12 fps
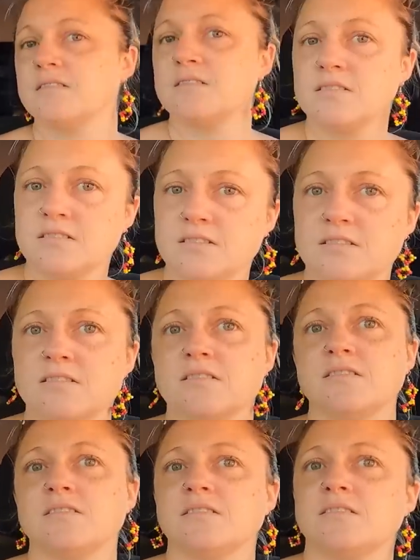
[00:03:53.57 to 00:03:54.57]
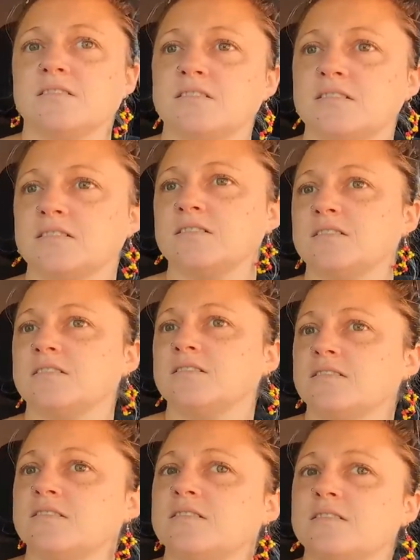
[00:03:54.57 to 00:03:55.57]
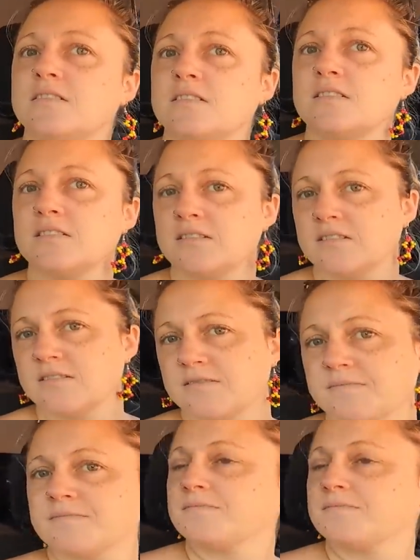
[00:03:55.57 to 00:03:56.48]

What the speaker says: (not speaking)